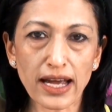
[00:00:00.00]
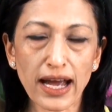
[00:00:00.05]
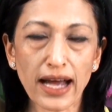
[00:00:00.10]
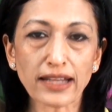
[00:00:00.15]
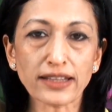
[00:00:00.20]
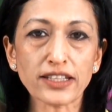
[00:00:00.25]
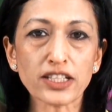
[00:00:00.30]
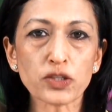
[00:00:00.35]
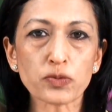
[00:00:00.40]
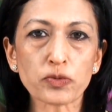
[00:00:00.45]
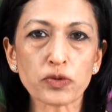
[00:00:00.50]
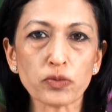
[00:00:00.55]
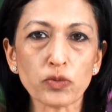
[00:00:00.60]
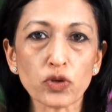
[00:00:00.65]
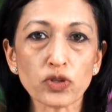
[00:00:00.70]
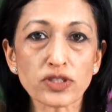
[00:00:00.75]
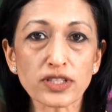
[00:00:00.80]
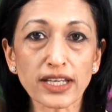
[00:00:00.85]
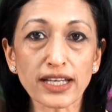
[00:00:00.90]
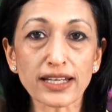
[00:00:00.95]
and this
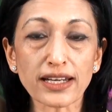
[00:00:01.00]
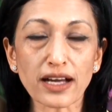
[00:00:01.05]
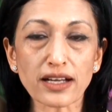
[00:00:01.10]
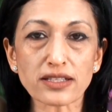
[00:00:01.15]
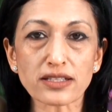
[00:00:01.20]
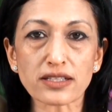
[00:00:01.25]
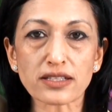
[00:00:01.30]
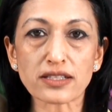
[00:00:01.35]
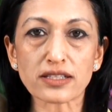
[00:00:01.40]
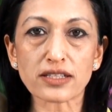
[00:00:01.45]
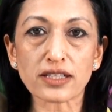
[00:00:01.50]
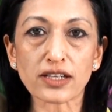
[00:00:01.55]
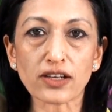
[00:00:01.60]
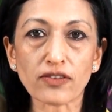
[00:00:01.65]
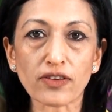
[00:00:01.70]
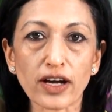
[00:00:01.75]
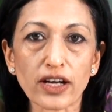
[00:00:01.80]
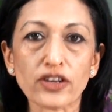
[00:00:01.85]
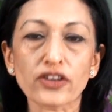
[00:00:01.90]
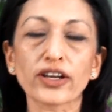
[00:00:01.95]
promotes elasticity
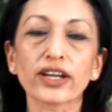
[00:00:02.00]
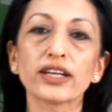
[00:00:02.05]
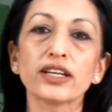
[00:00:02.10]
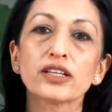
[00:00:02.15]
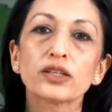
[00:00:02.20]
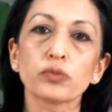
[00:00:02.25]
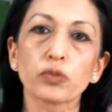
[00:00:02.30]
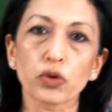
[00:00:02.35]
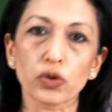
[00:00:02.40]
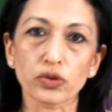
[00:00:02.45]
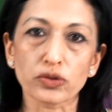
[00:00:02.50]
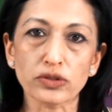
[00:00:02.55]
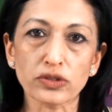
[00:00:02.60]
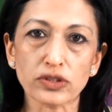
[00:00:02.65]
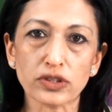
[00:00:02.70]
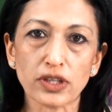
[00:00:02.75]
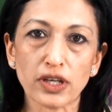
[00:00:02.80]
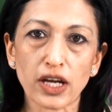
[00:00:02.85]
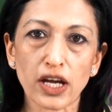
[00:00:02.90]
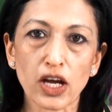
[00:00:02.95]
of our cranial
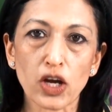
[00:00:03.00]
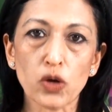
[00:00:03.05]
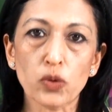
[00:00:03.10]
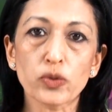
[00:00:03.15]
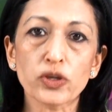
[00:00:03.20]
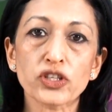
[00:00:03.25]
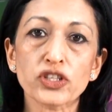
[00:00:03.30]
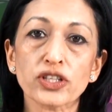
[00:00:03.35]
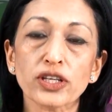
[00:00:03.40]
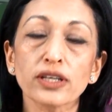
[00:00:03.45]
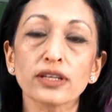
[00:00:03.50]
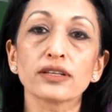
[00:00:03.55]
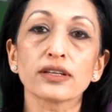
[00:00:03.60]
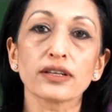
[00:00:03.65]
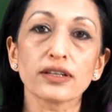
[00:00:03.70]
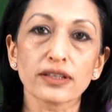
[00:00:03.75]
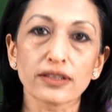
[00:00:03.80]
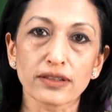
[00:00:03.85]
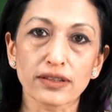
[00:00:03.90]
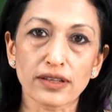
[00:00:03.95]
bones, which in
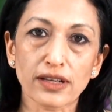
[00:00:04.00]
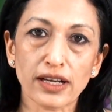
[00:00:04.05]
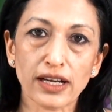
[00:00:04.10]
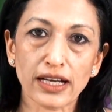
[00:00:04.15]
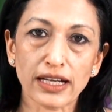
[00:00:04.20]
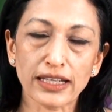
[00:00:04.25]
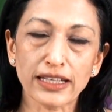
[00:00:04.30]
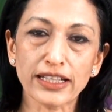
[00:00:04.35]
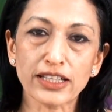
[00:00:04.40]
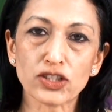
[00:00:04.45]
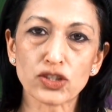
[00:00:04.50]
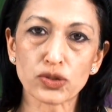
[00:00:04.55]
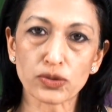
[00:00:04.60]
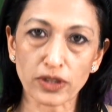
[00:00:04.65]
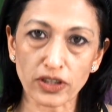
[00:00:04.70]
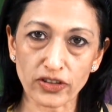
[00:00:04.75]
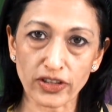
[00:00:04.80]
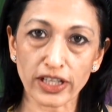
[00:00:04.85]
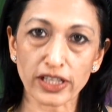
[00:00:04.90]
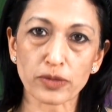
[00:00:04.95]
turn leads
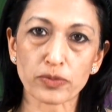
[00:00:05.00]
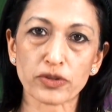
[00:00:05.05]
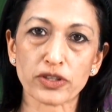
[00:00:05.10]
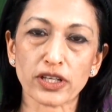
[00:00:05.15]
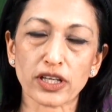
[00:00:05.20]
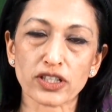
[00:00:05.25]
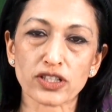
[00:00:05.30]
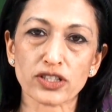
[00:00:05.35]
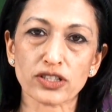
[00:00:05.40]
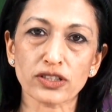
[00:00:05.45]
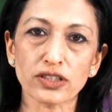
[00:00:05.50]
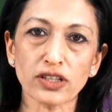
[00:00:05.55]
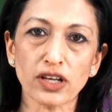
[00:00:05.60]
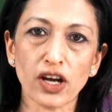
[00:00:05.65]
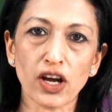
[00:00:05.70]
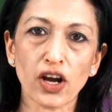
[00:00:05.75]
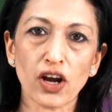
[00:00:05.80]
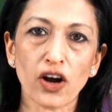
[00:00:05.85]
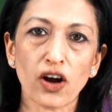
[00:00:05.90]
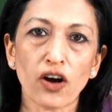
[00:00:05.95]
to a greater
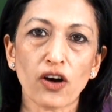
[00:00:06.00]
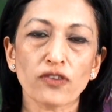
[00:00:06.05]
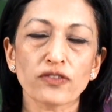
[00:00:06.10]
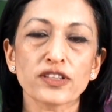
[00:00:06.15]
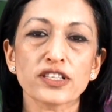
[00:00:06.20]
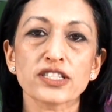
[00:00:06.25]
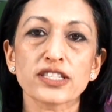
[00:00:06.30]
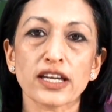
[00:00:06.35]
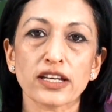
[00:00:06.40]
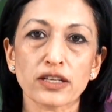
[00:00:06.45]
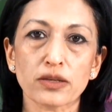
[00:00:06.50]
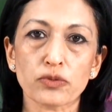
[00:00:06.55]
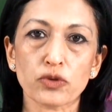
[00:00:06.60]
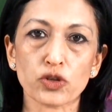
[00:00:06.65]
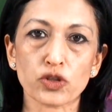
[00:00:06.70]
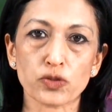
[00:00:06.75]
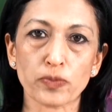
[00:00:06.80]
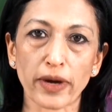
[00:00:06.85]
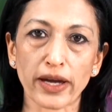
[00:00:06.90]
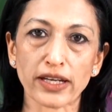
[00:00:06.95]
production of the
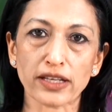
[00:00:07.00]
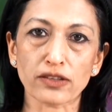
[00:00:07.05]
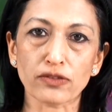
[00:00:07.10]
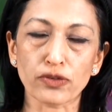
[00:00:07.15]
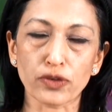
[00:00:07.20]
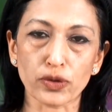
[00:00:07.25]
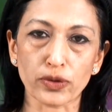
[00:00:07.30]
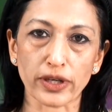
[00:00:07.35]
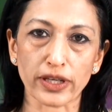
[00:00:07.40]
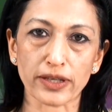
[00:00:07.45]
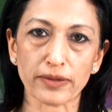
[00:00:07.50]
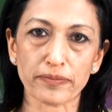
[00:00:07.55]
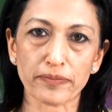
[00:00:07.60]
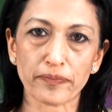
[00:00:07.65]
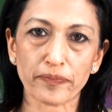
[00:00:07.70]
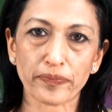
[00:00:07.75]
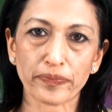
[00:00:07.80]
cerebrospinal fluid